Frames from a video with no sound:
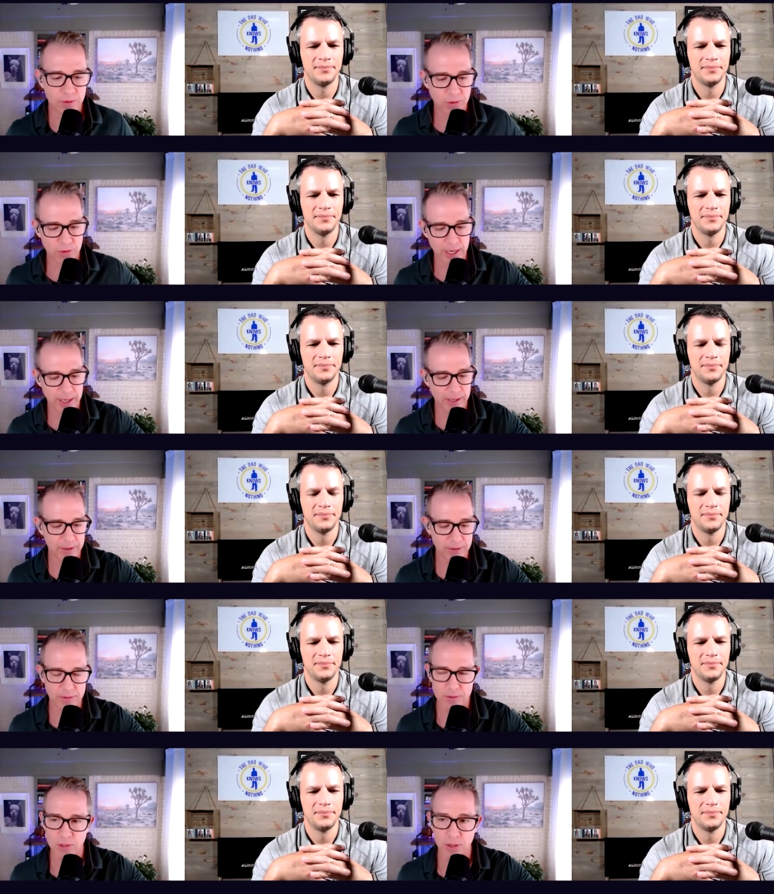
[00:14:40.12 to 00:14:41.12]
Speaker 1: creating
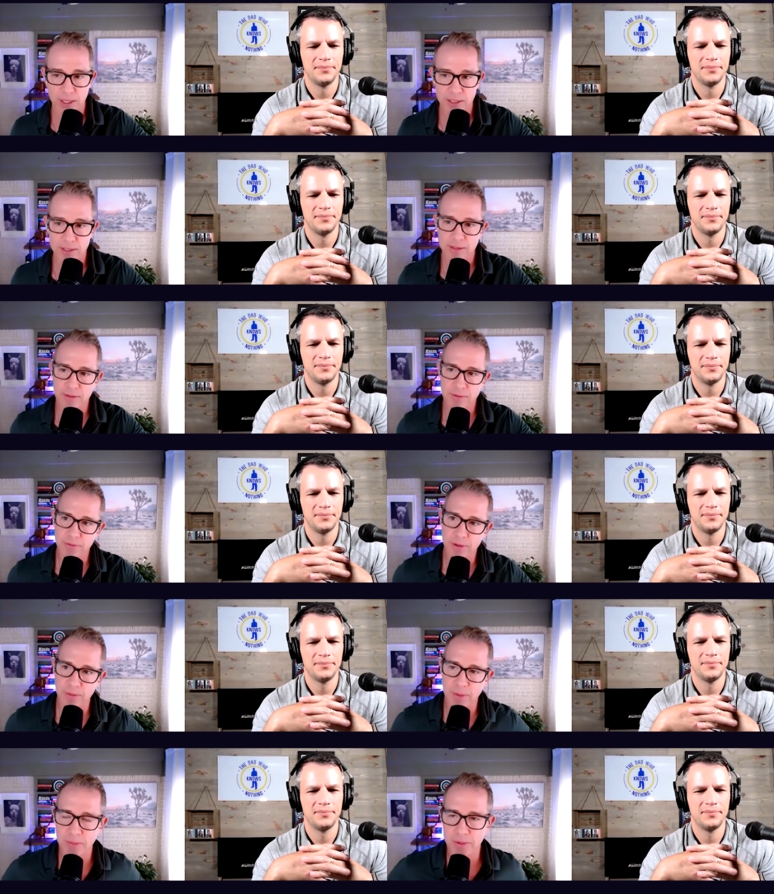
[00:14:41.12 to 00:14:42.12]
trust for
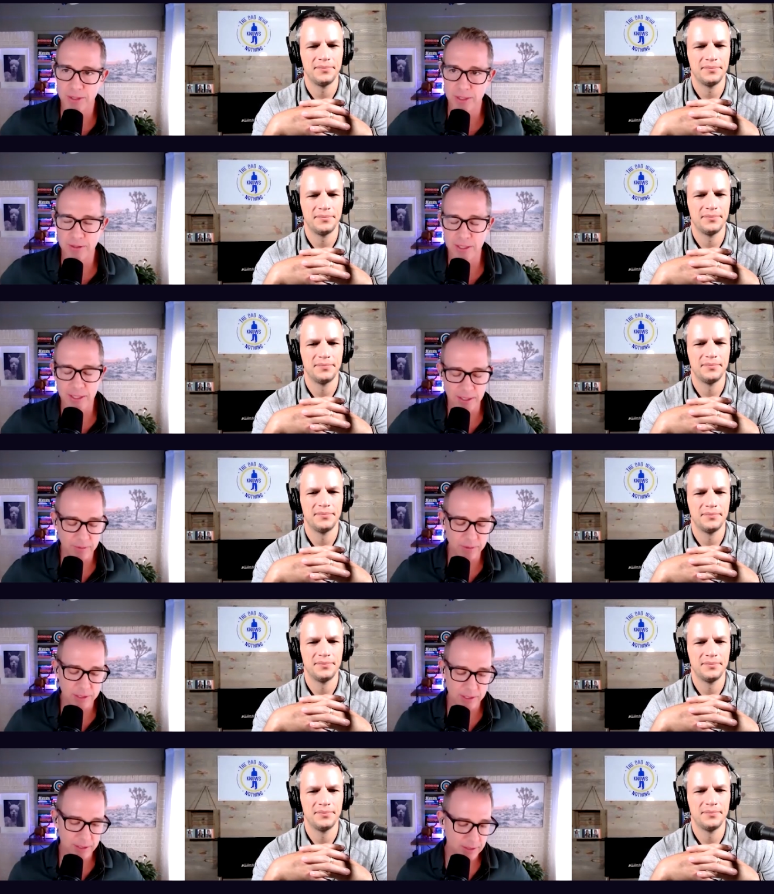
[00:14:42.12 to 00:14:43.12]
the people that you lead,
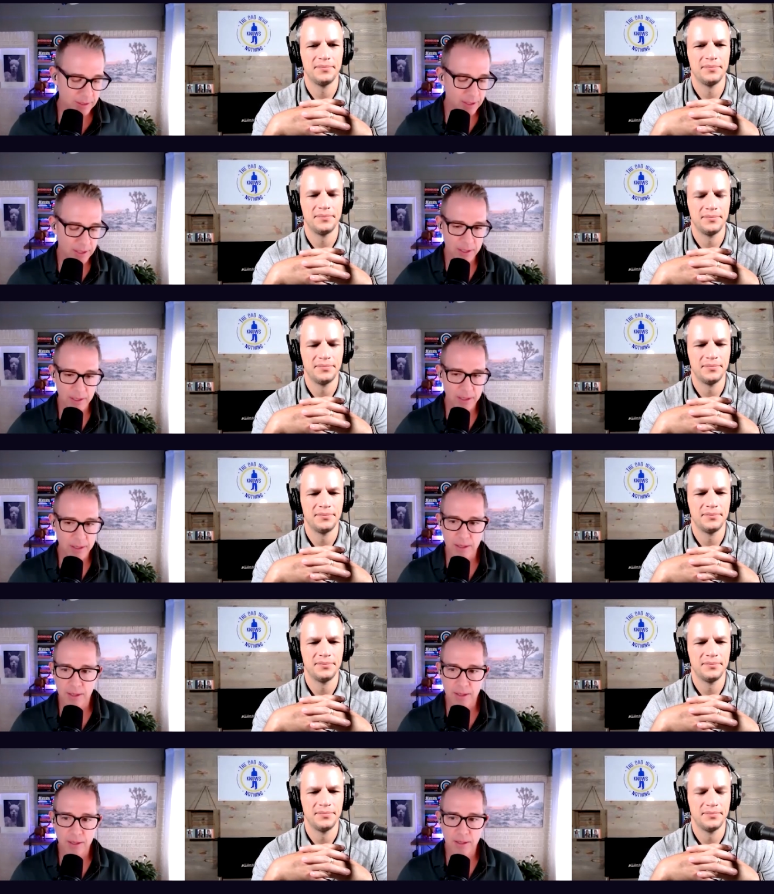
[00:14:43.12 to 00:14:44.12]
which is,
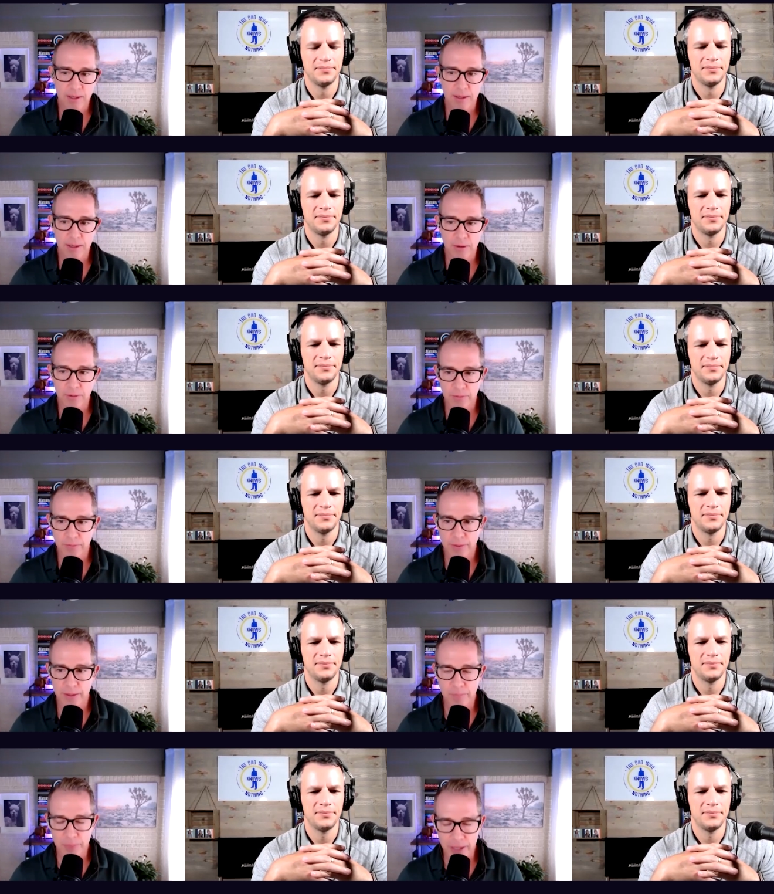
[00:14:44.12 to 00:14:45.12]
you know,
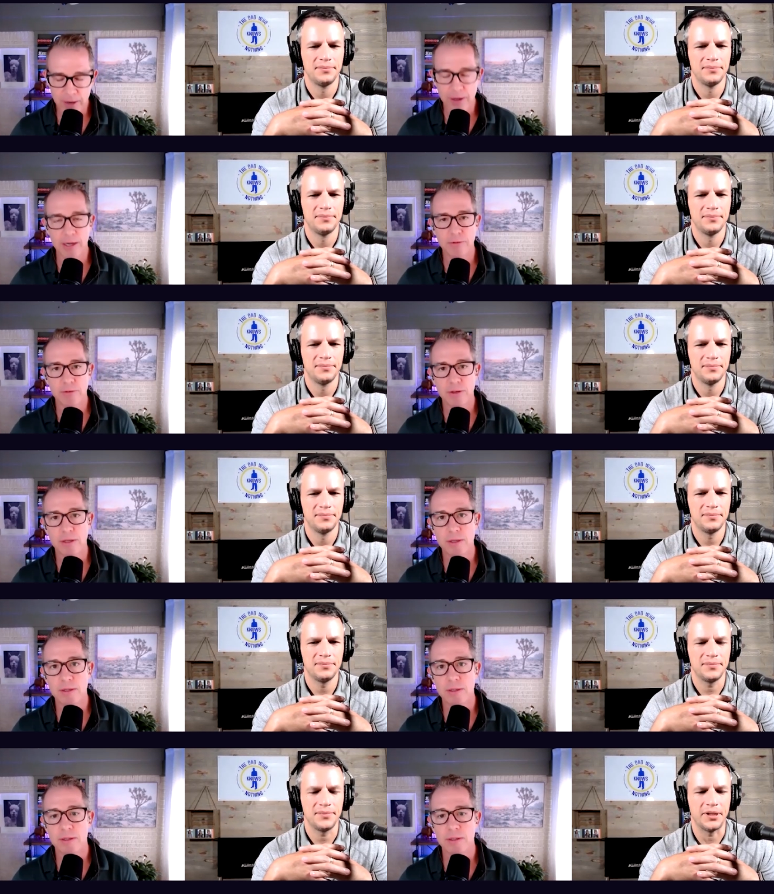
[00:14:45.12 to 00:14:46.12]
imperative.
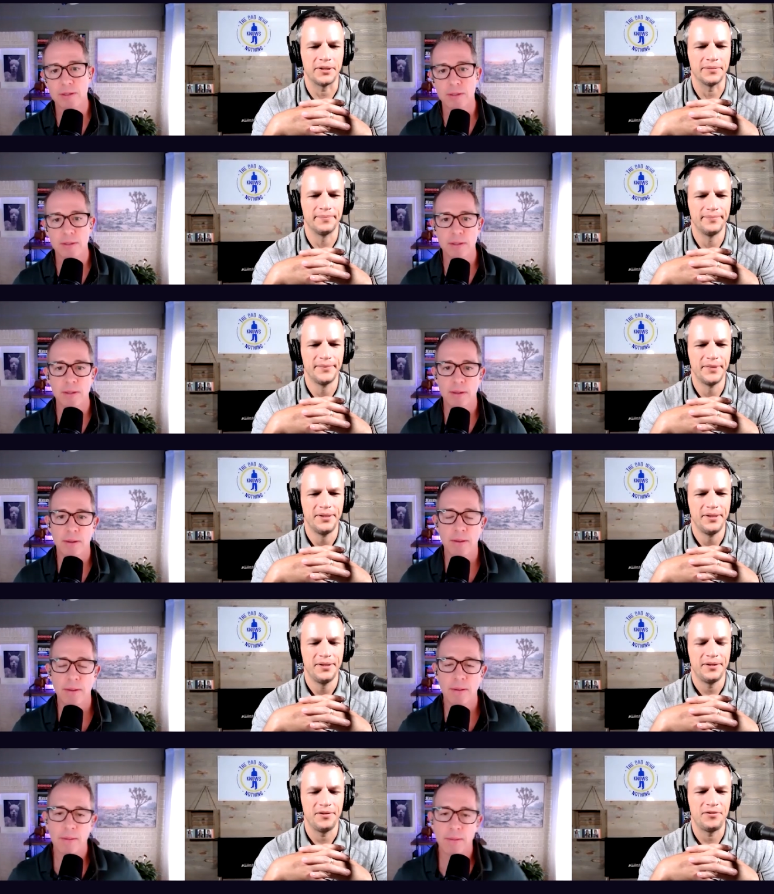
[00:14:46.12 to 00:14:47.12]
Speaker 2: Yeah.
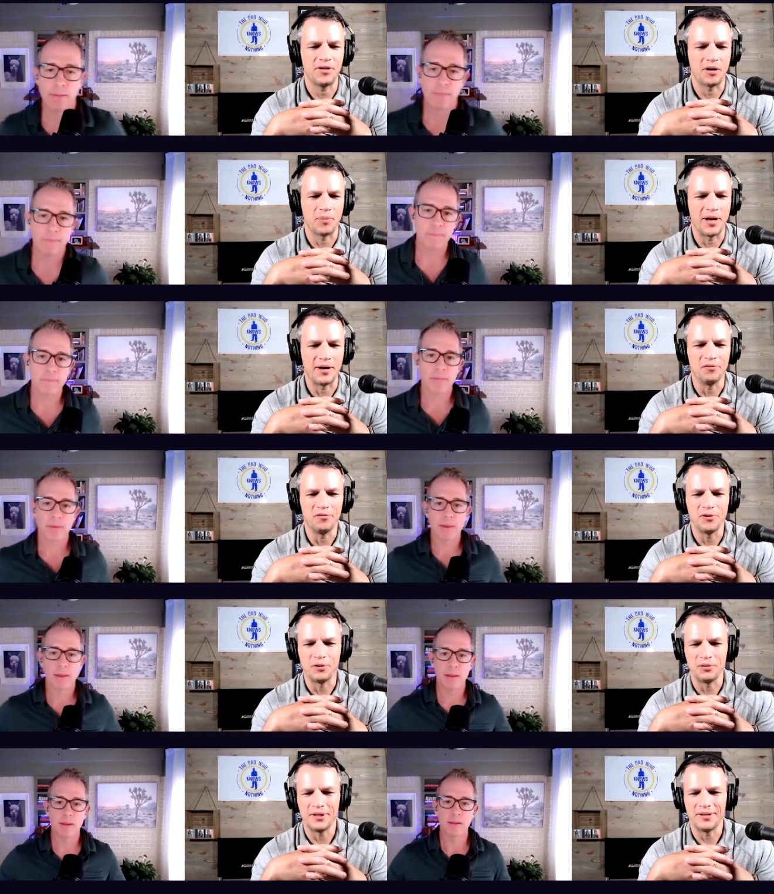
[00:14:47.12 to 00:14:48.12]
You talk about
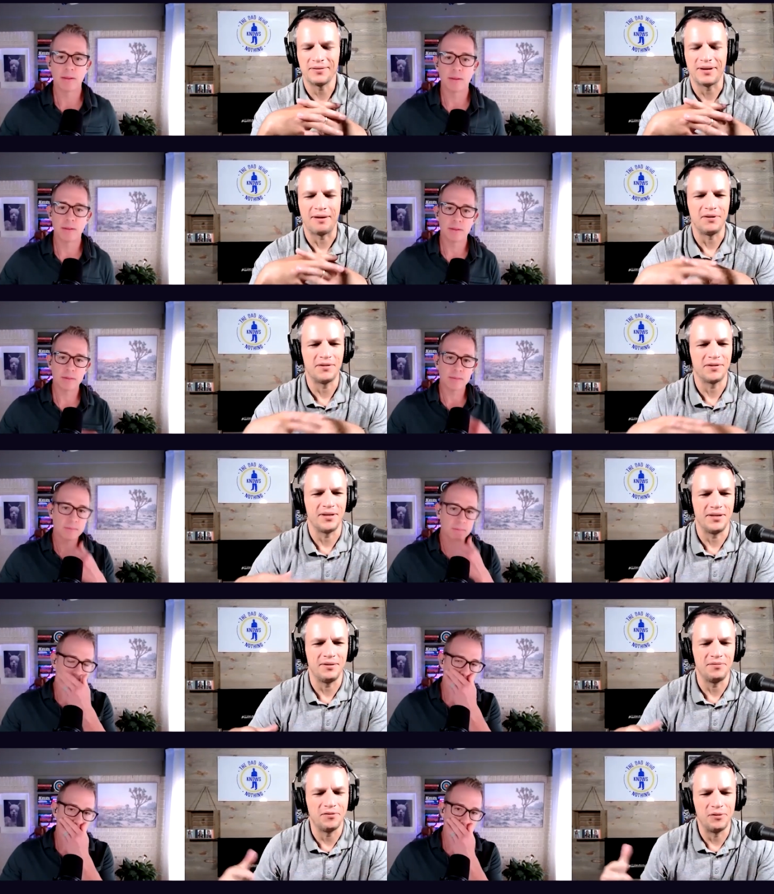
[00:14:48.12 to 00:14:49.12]
influence.
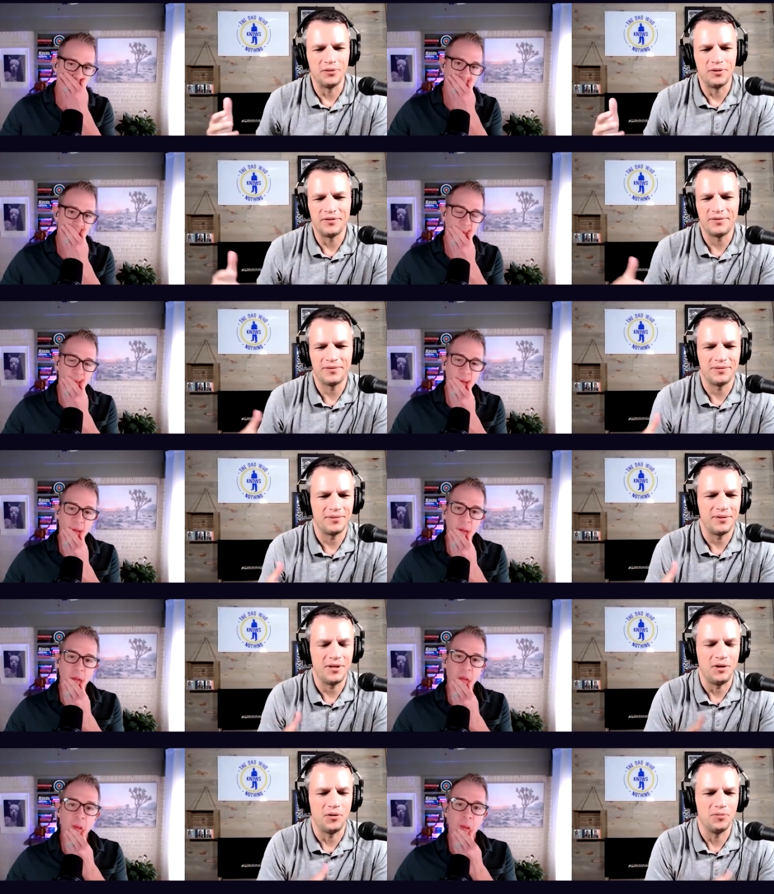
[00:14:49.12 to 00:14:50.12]
Obviously, influence,
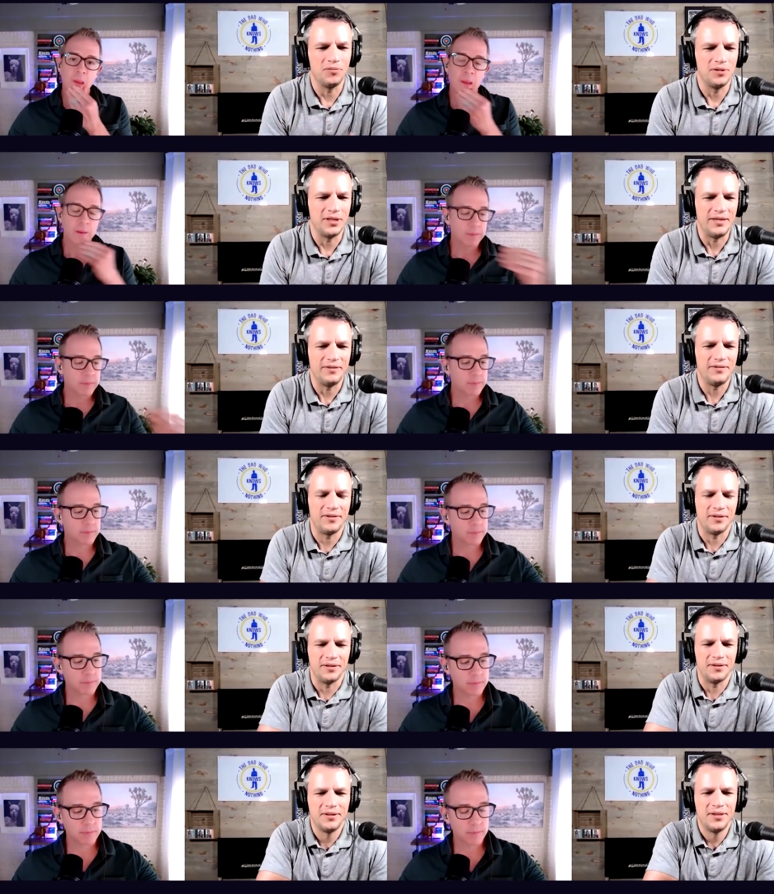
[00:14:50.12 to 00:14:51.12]
you know, leads
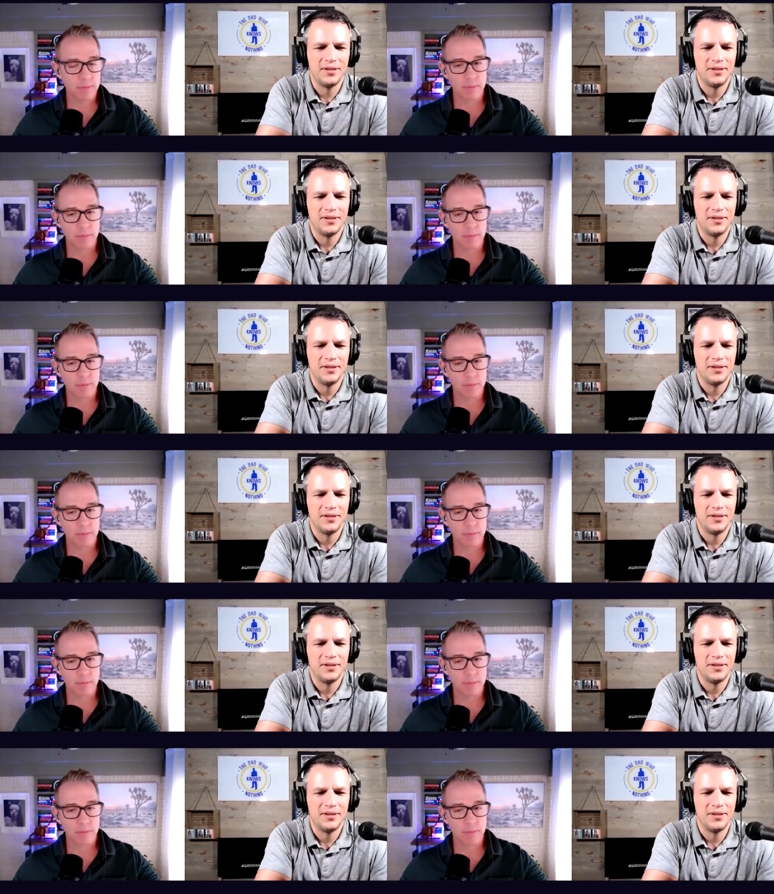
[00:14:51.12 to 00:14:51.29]
to